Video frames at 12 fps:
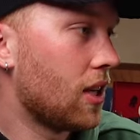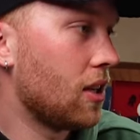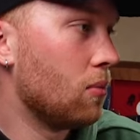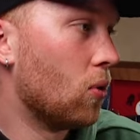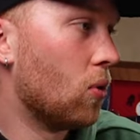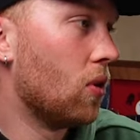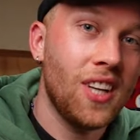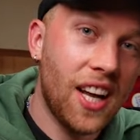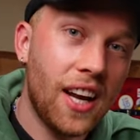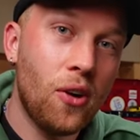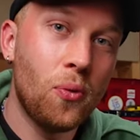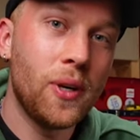anymore. And
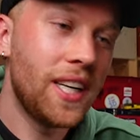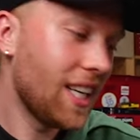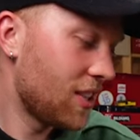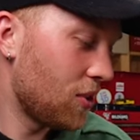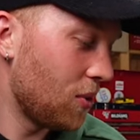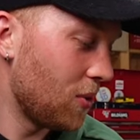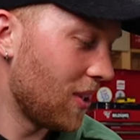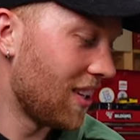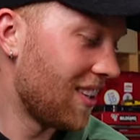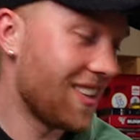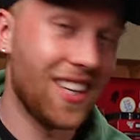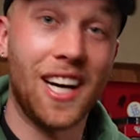now we get to
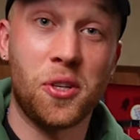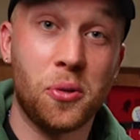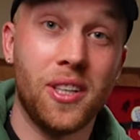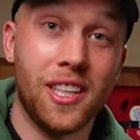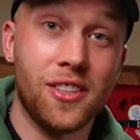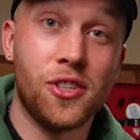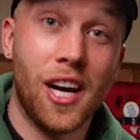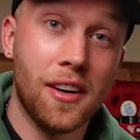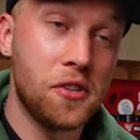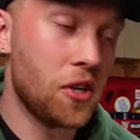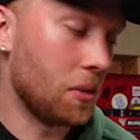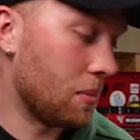the actually
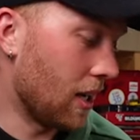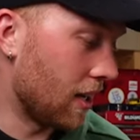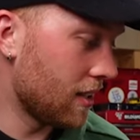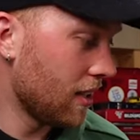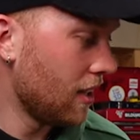challenging part.